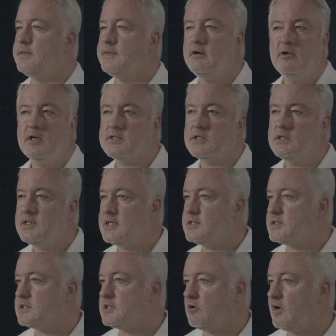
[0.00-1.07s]
There isn't
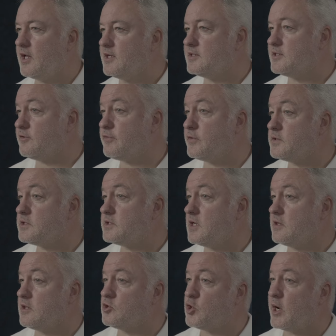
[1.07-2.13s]
necessarily a difference
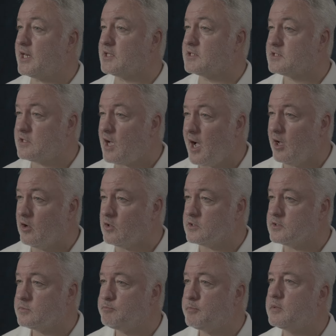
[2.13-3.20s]
in the trading
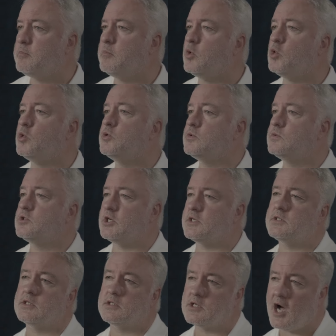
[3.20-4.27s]
styles, but more
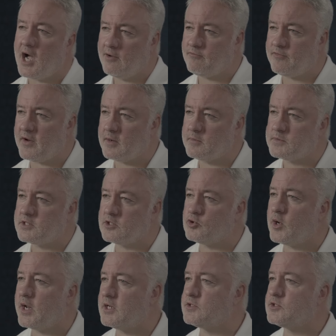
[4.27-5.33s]
just the time frames the
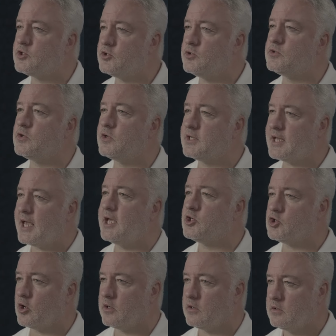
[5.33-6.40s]
traders choose to
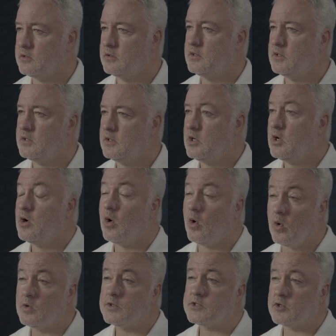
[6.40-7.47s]
engage on.
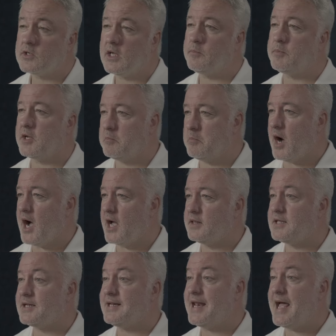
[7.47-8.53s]
Also keeping in mind
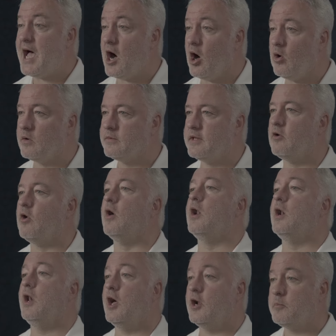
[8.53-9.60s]
that now there are
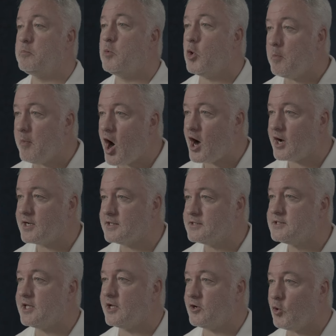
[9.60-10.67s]
a lot more
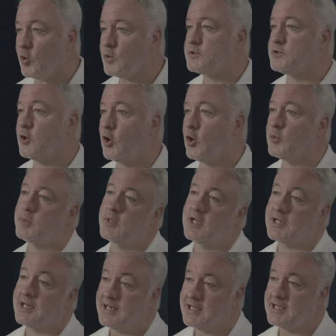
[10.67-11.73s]
markets that also open
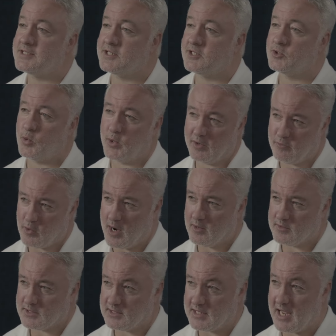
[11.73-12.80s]
at least 24
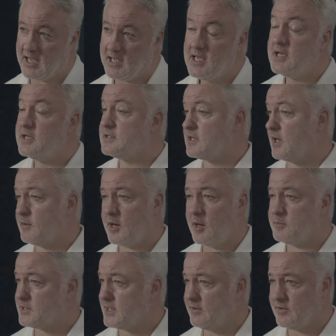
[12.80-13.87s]
hours a day,
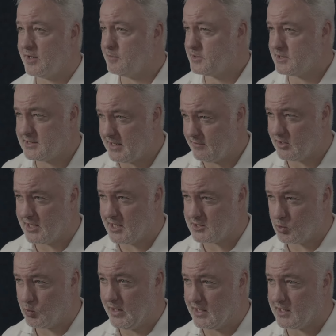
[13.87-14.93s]
sometimes even up to 7 days
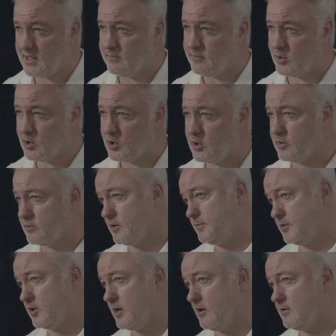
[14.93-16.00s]
a week if you include
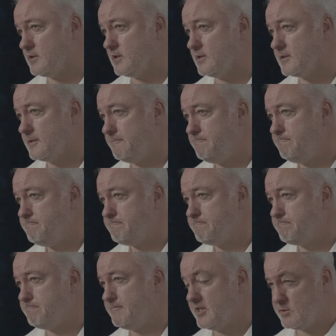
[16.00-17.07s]
cryptocurrencies.
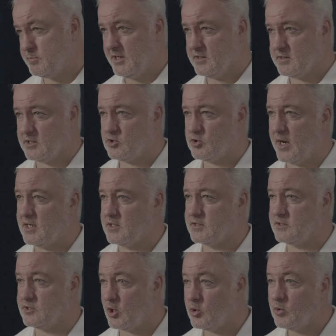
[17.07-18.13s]
This means that traders
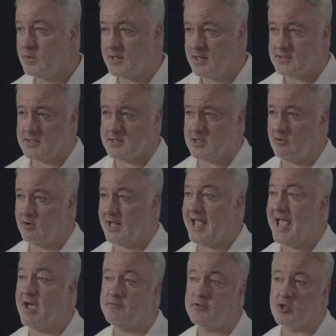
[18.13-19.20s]
don't necessarily
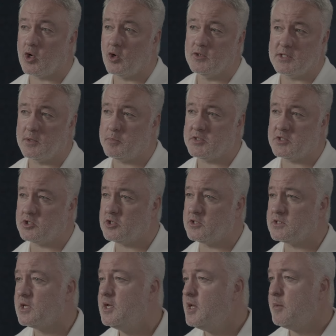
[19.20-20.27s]
have to close their
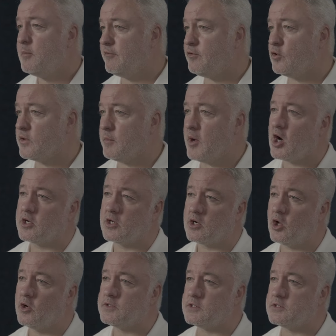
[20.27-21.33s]
positions before the market
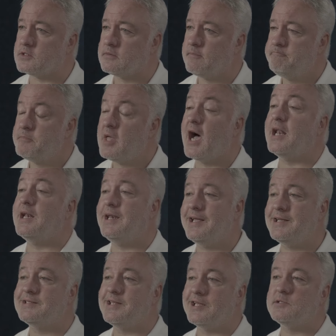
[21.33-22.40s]
closes,
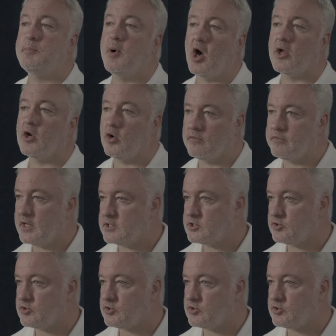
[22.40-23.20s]
unless that's part of their